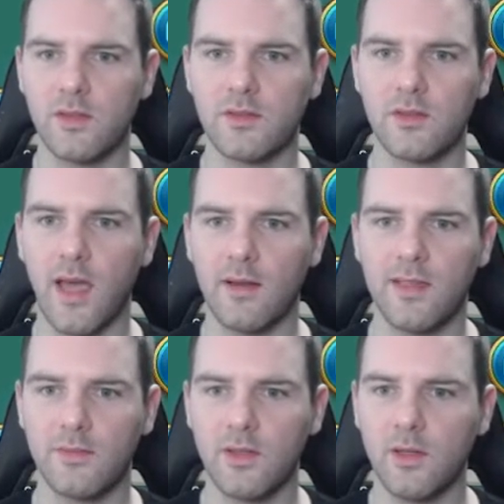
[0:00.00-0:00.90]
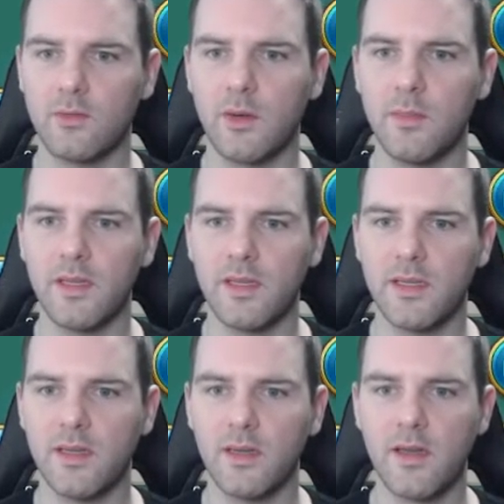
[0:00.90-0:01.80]
So yeah, definitely over 1 million
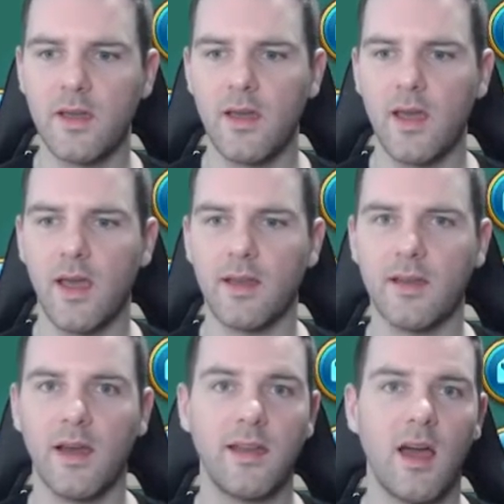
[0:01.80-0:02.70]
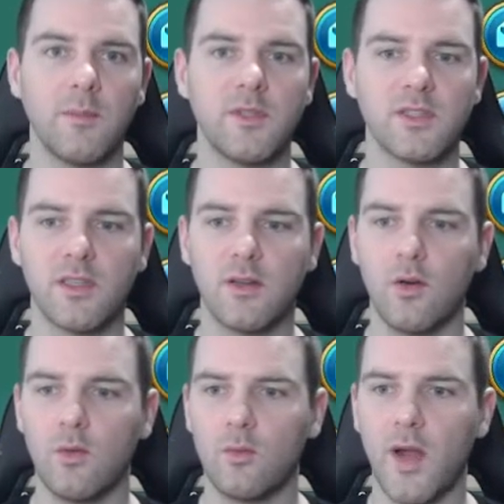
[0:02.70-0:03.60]
here. And now I'm just going to
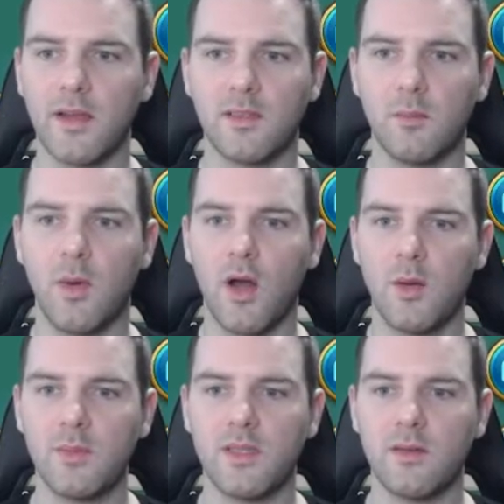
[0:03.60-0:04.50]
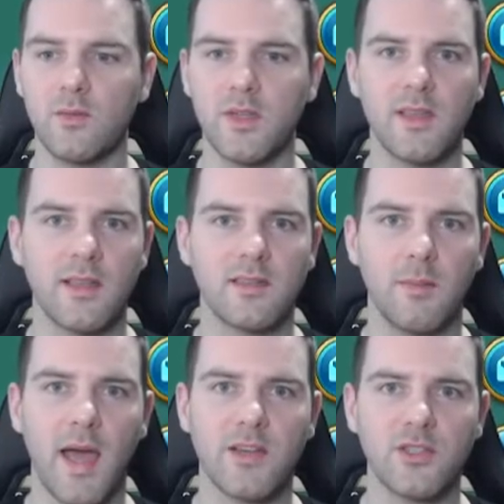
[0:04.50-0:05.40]
go wreck some Barbs and reset
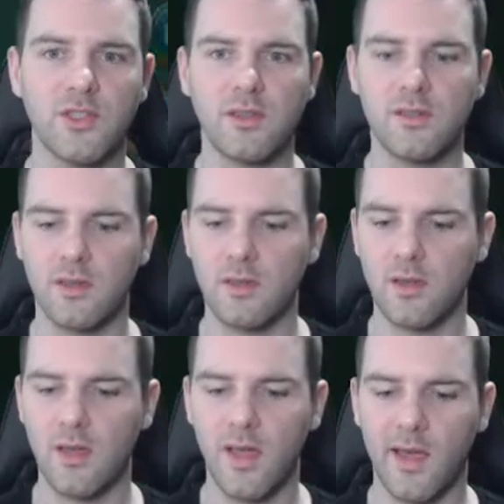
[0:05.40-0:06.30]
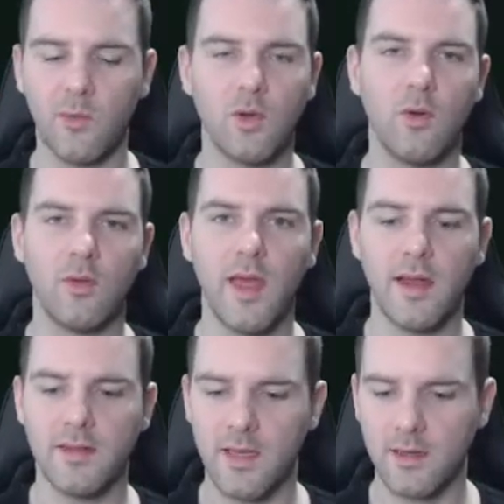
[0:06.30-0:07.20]
Sebastians, and we'll go over that
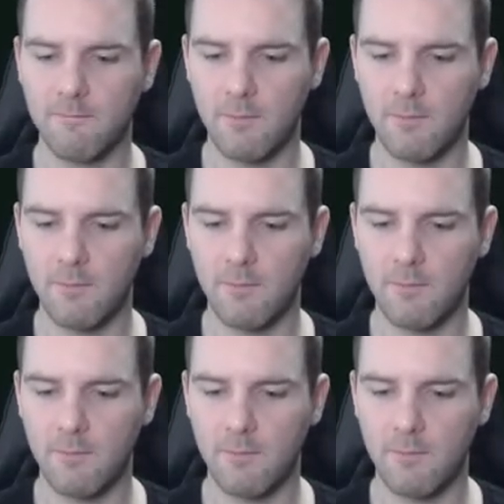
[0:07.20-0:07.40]
in a second.